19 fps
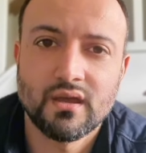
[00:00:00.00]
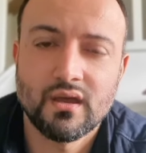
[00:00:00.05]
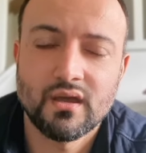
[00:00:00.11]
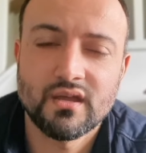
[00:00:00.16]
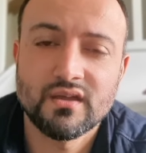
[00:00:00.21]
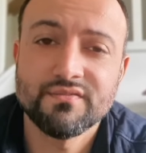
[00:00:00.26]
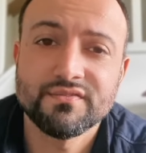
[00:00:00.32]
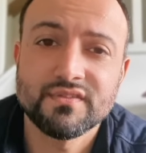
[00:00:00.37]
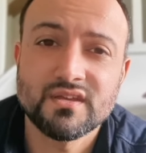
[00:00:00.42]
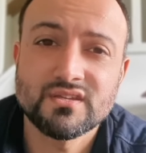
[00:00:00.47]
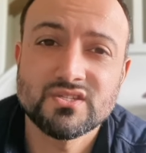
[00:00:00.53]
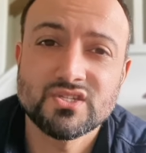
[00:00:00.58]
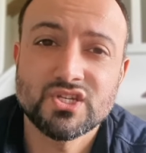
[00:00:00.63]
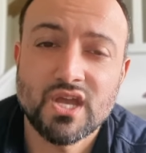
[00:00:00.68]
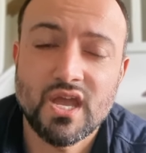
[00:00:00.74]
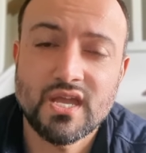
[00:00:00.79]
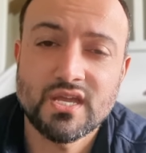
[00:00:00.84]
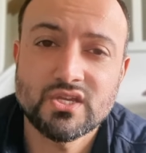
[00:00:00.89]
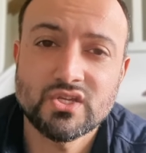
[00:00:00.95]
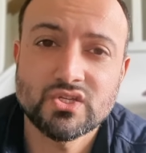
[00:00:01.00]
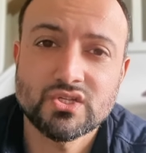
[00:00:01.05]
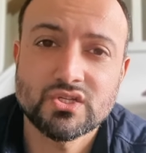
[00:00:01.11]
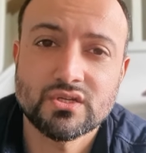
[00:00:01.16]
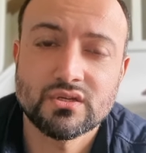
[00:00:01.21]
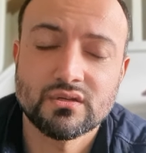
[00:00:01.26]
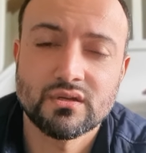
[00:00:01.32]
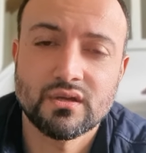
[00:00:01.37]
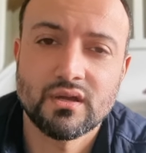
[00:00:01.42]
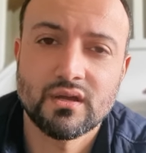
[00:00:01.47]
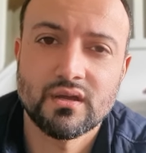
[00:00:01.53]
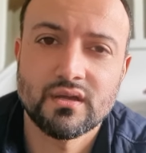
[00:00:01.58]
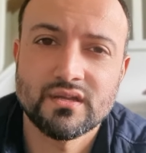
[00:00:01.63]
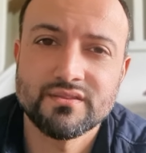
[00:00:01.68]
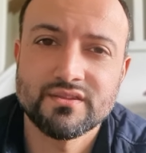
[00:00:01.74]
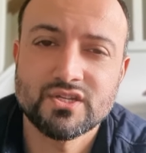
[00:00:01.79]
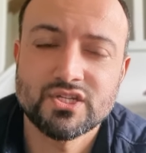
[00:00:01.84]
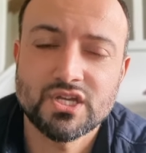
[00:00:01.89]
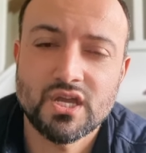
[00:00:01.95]
If there's change
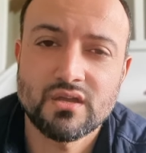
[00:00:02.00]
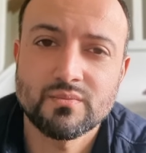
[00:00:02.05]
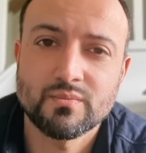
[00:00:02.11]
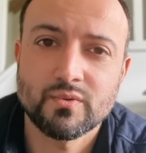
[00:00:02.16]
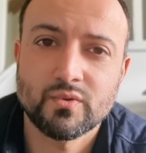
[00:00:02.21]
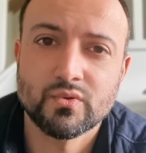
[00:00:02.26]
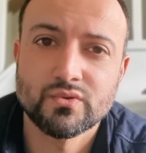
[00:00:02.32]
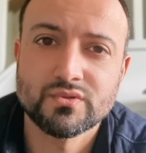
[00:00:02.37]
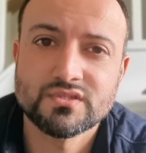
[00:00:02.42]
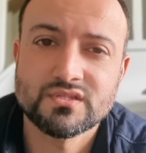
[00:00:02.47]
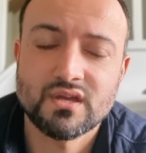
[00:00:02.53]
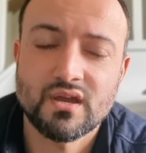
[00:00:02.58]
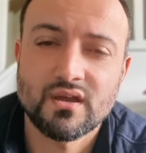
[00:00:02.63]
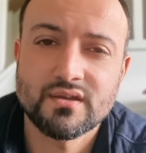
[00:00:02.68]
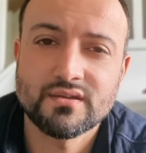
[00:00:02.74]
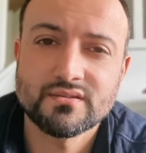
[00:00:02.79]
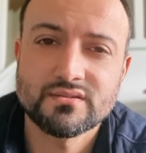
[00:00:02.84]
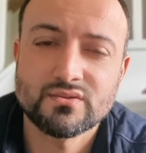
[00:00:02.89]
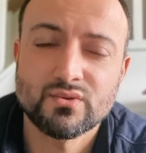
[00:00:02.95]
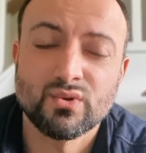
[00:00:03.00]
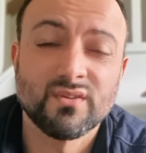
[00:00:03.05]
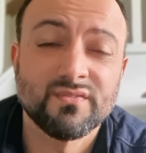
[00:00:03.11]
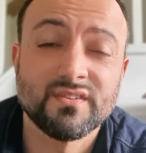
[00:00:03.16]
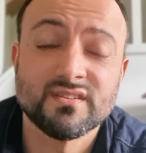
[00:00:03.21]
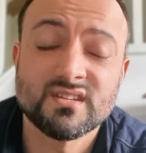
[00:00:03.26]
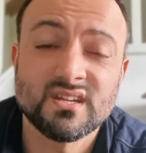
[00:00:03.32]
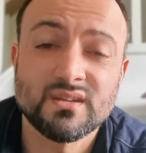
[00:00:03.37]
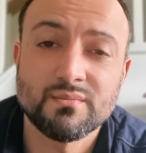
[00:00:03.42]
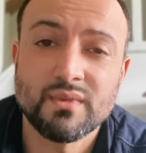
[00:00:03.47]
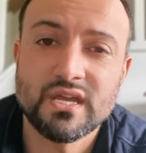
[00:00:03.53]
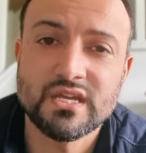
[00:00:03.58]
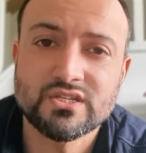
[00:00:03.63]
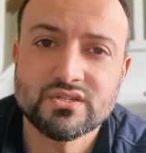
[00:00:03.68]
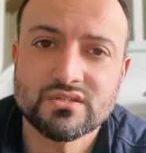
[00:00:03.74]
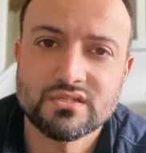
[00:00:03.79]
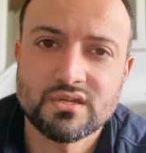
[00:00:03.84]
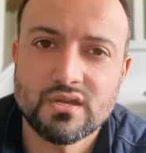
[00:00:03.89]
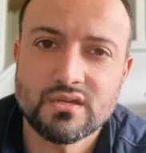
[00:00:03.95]
in the shape or size, or if there's any
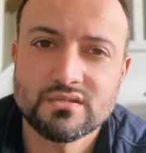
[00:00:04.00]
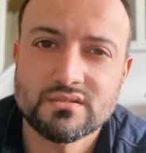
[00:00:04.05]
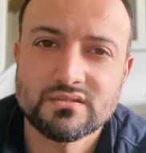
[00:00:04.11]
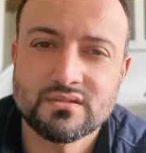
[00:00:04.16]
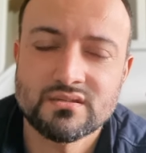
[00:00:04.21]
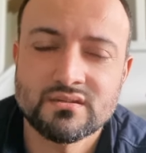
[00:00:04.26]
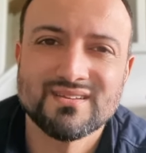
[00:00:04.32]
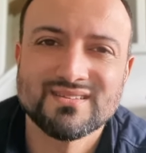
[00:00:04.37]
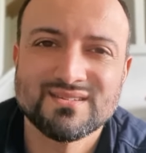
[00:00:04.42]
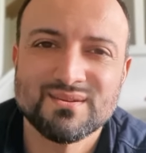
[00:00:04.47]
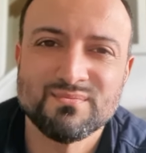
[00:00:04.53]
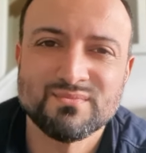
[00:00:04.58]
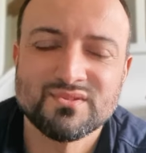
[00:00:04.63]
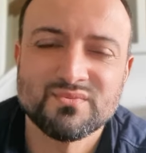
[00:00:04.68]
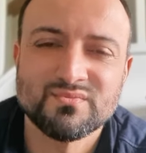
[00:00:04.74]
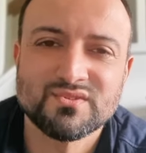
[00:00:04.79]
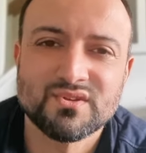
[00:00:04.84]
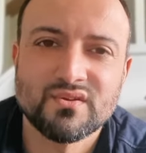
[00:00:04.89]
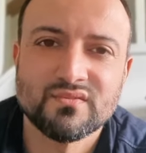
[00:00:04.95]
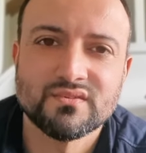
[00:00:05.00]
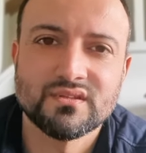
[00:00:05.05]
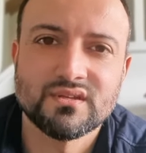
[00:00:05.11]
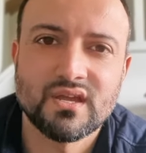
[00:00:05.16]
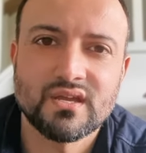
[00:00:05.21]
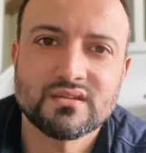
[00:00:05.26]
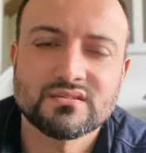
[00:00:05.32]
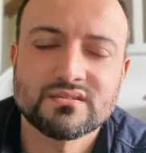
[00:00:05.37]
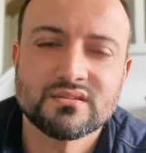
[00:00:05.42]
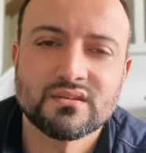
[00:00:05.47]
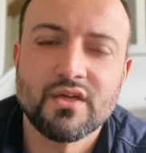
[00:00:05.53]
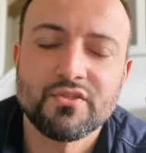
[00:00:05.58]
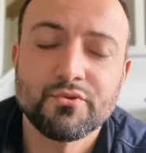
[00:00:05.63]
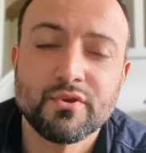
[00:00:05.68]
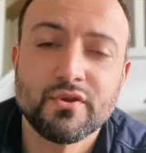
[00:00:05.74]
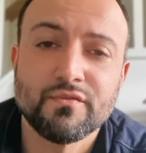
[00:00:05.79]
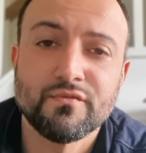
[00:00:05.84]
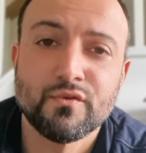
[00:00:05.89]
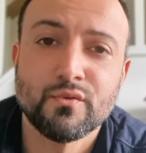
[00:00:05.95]
major changes in symptoms over the next
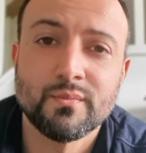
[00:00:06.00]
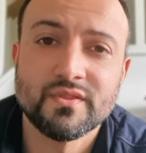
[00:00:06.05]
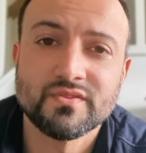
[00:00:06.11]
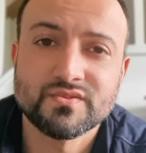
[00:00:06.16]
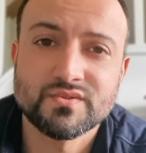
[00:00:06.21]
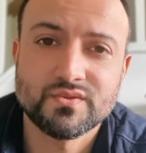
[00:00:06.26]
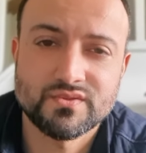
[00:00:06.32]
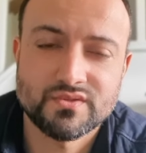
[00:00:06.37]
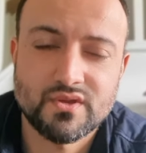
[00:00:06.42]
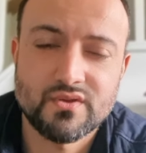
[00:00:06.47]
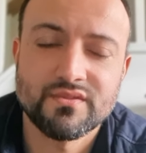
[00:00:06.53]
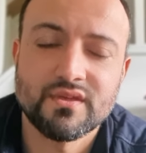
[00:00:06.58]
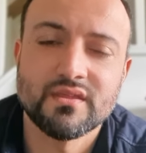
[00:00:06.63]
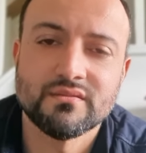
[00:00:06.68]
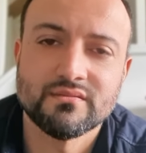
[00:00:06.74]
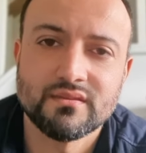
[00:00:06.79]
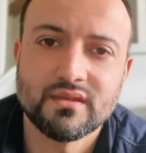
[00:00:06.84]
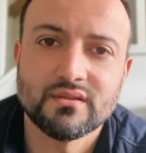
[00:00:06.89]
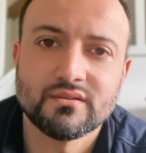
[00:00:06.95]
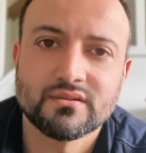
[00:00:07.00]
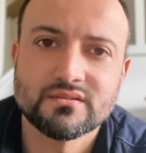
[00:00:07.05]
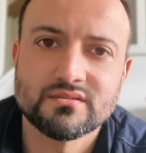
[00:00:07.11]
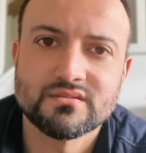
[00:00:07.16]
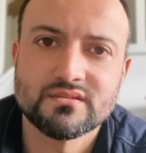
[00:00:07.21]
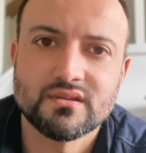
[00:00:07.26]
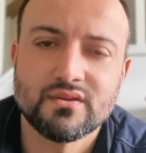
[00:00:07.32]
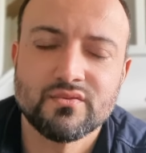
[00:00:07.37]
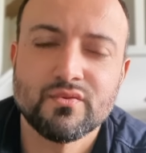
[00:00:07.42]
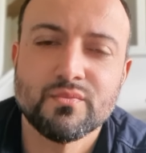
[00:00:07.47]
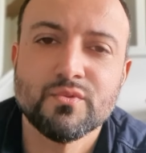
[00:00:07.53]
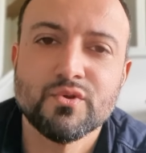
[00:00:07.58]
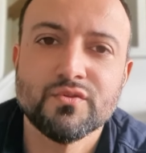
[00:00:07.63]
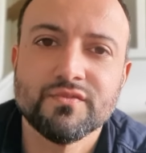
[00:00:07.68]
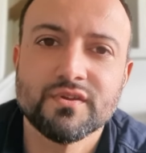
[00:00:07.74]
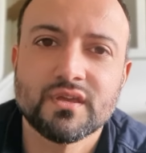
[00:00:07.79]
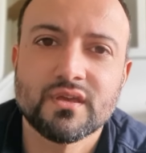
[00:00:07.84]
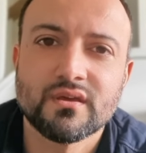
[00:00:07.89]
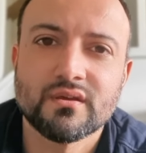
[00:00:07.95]
3 or 4 months or so, then they'll consider
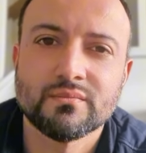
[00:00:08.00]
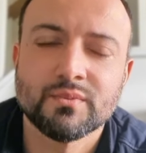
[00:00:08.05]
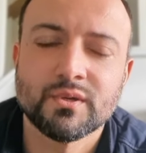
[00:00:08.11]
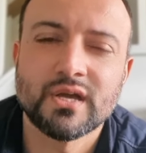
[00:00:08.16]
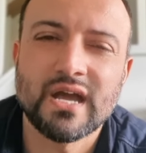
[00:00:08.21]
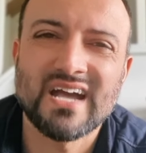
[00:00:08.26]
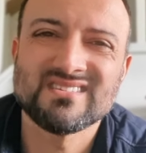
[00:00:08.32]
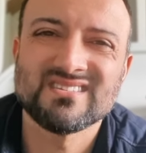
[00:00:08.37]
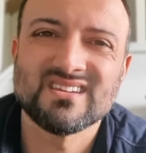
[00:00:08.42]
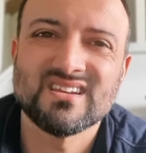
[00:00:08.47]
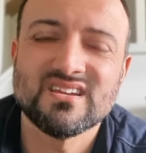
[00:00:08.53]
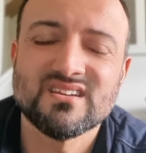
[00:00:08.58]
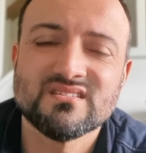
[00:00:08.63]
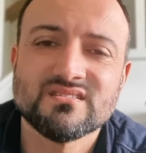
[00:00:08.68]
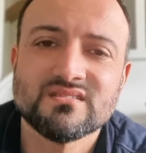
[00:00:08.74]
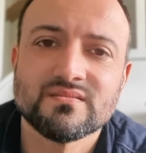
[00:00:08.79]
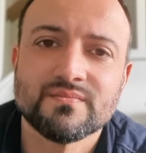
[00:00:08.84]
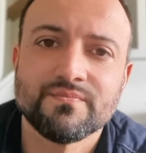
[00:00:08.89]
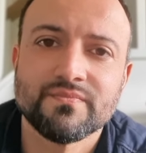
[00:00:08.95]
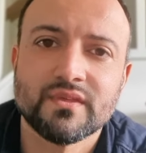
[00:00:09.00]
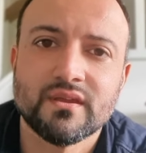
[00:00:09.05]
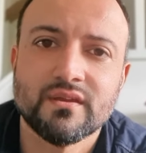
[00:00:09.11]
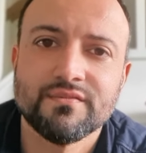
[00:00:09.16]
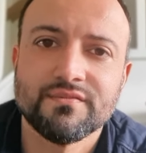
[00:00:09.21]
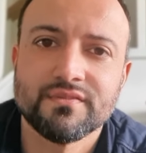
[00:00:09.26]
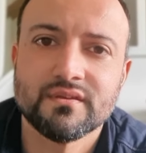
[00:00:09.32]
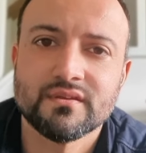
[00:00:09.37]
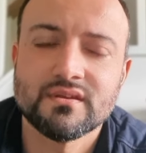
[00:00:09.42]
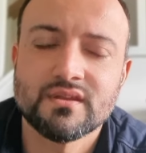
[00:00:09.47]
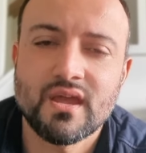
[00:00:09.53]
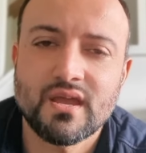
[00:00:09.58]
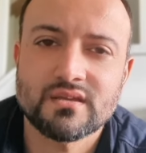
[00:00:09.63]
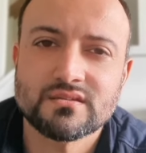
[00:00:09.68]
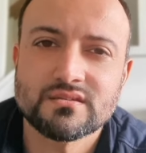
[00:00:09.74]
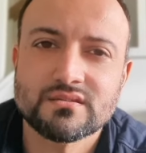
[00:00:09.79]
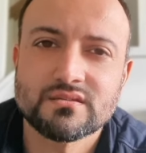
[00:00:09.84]
removing it. But as it is, if the next